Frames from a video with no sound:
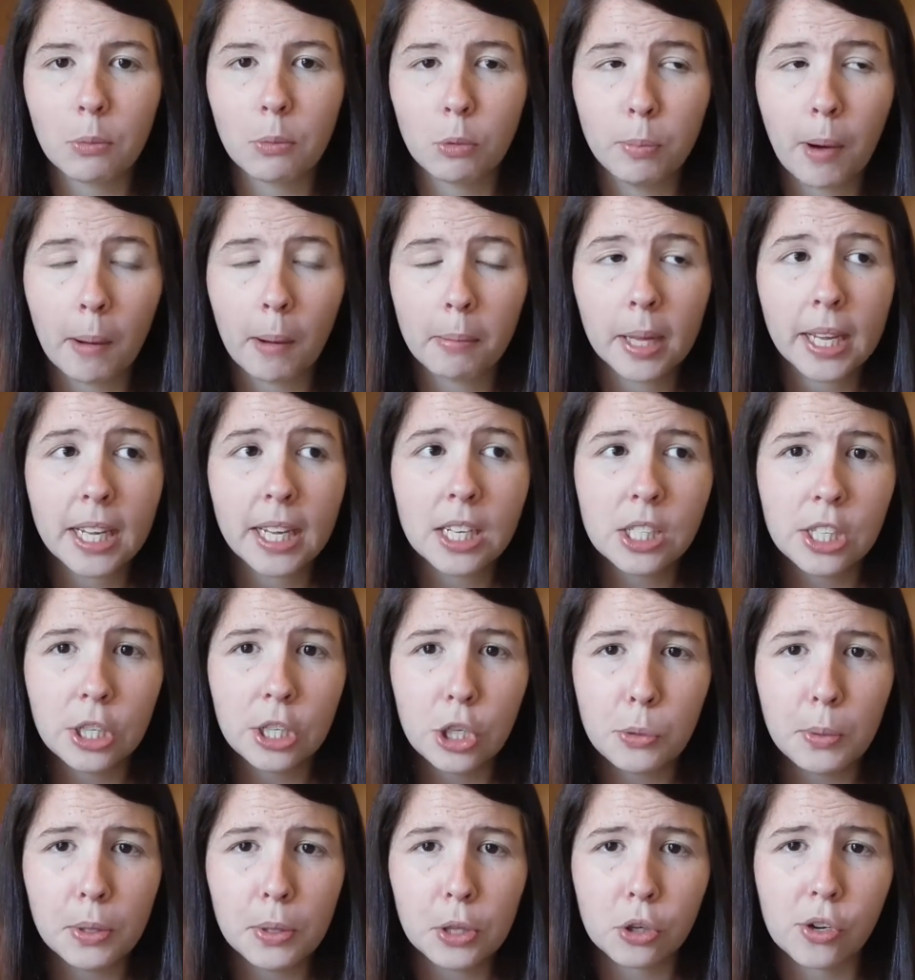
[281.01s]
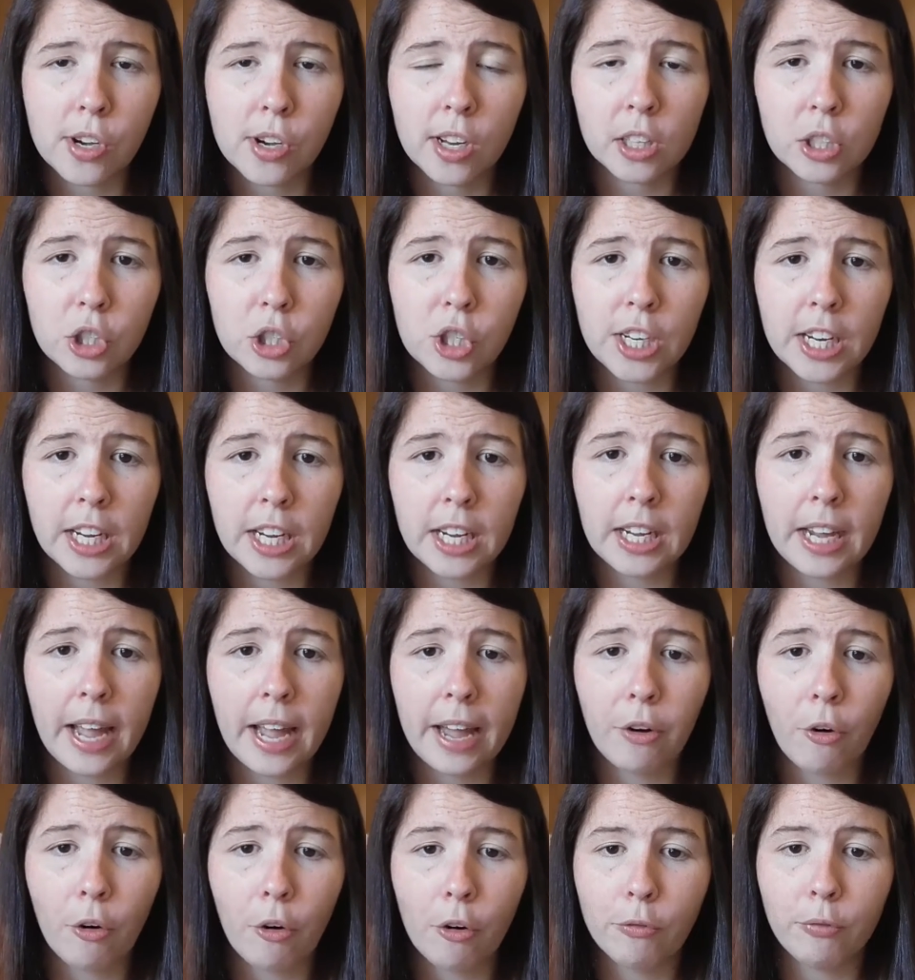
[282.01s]
I will probably continue with the trilogy,
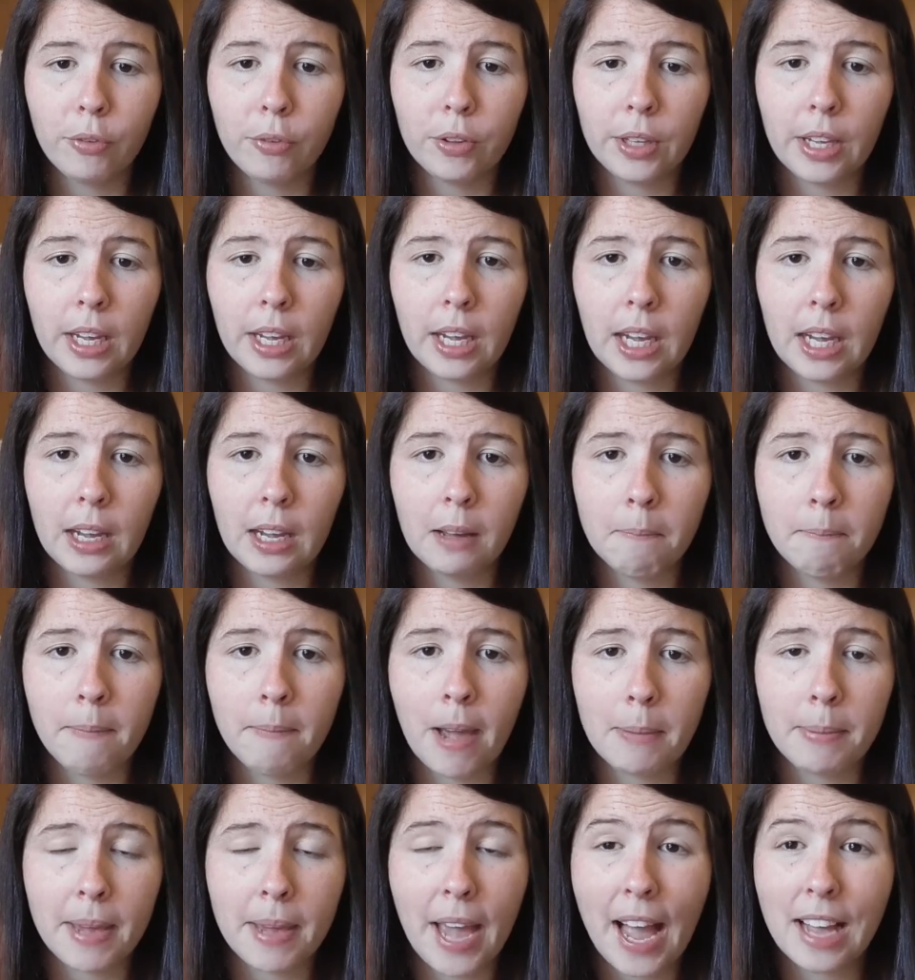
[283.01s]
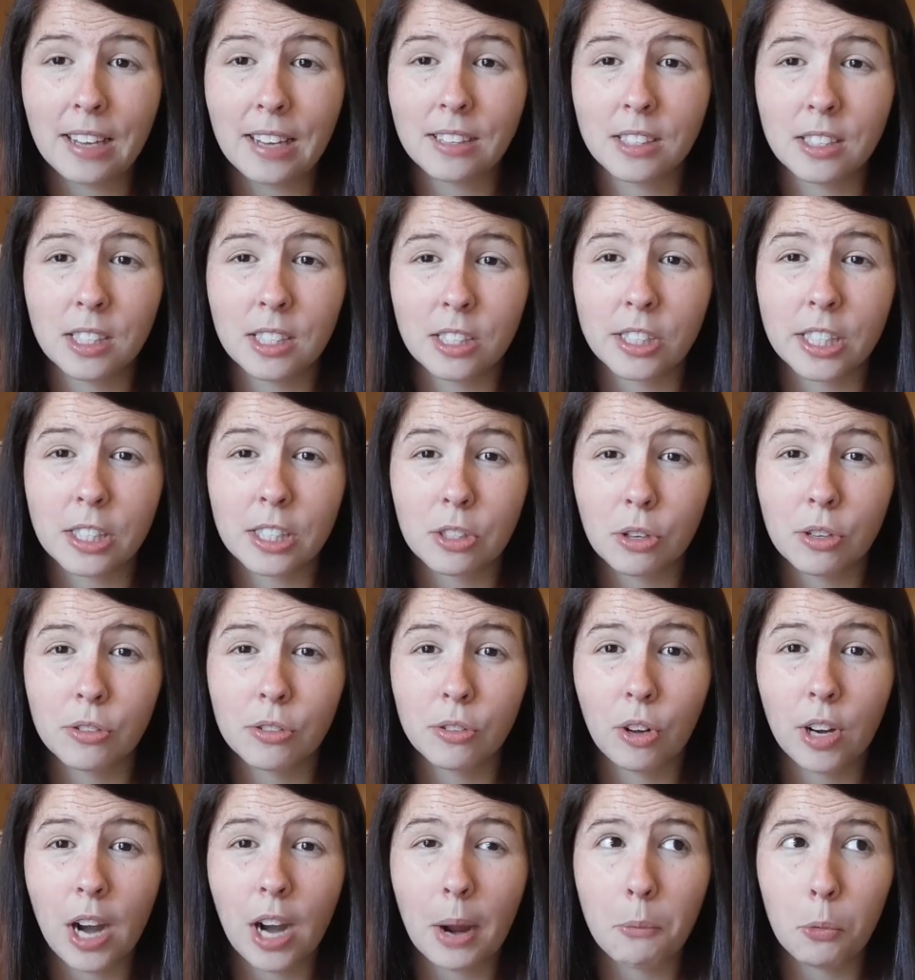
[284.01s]
and hopefully maybe as the series
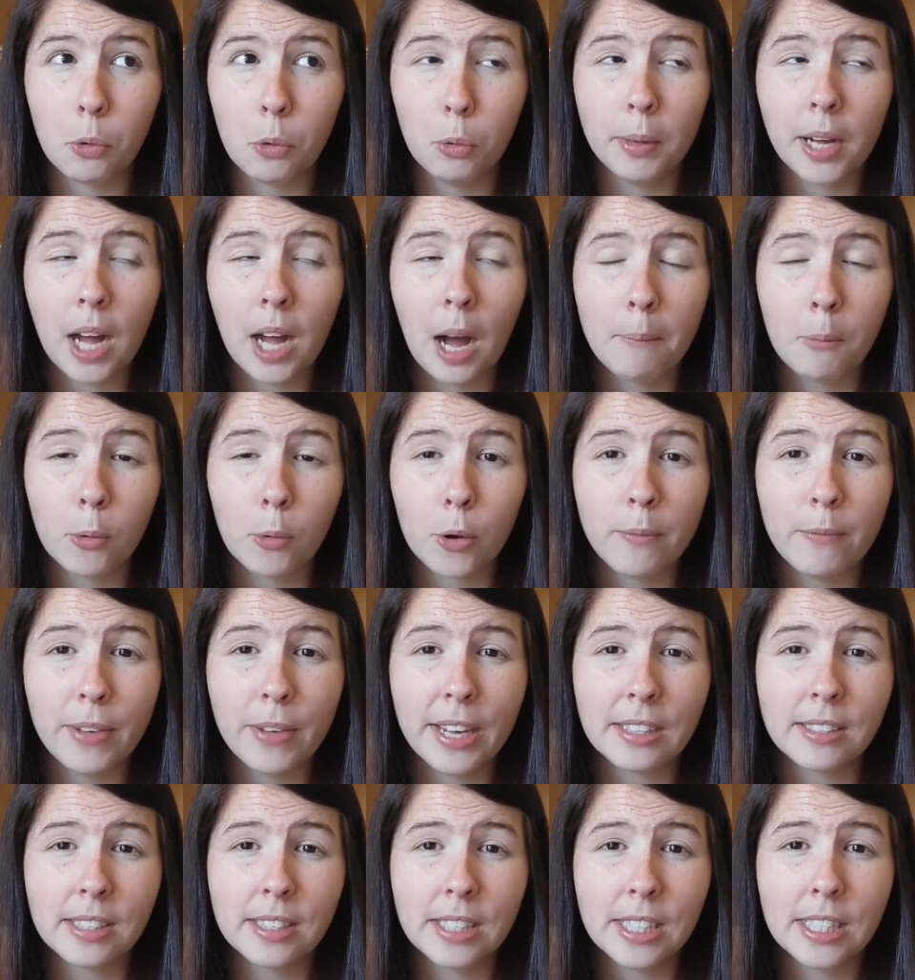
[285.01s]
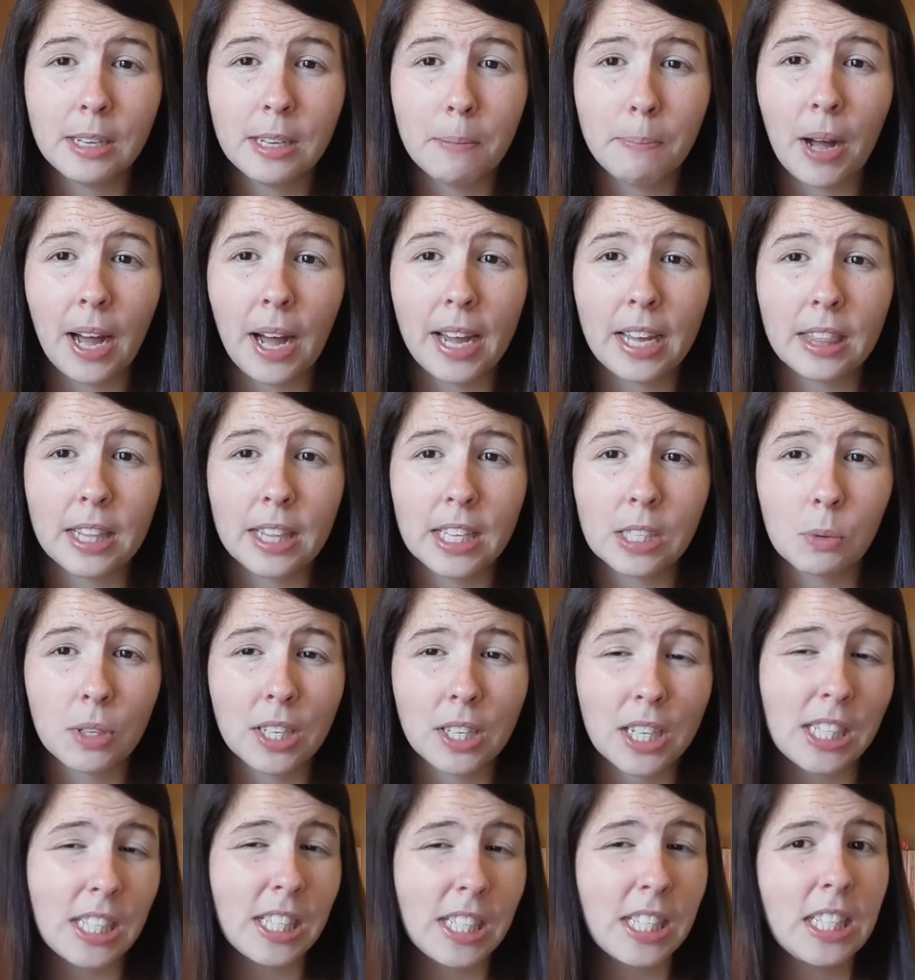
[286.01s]
goes on, I will become more invested. But in this
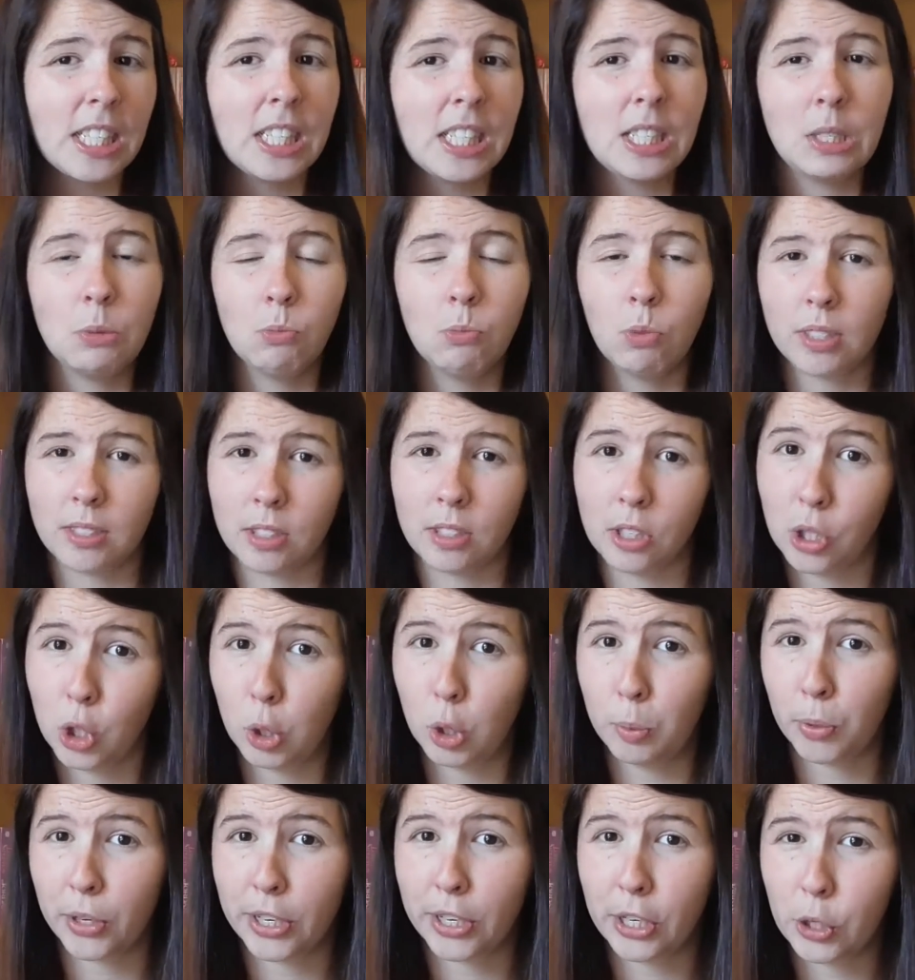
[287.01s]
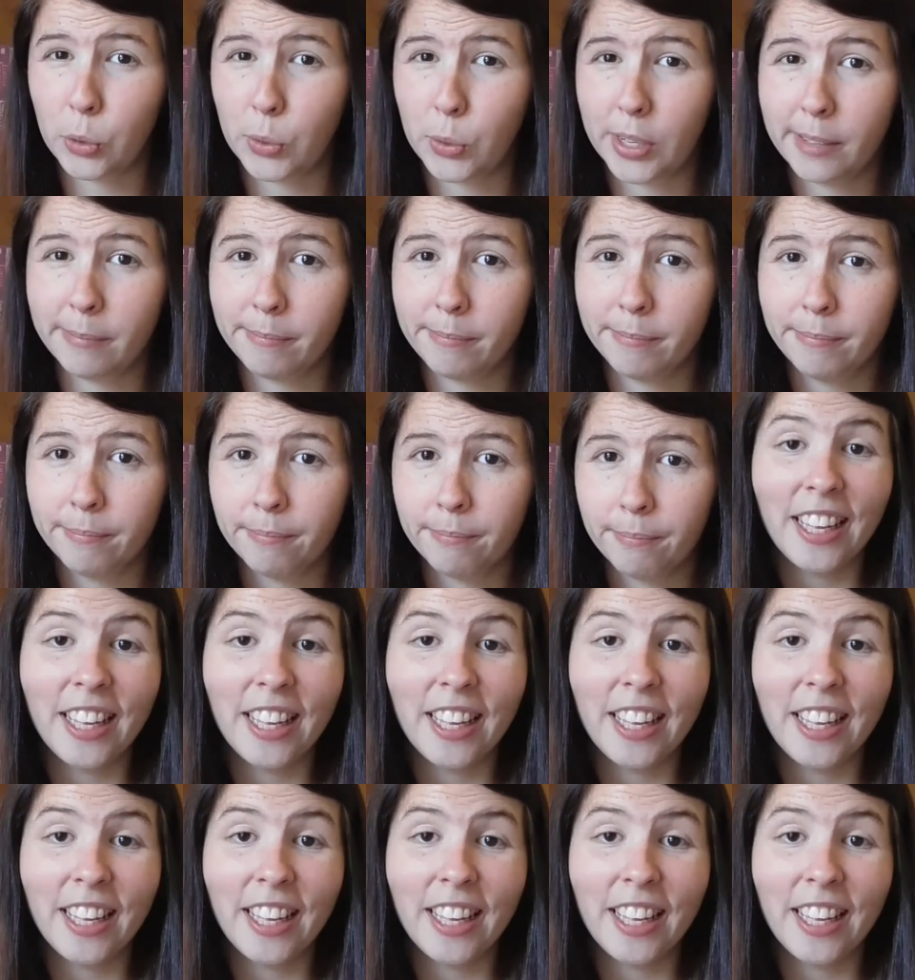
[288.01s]
one, I just wasn't super into it.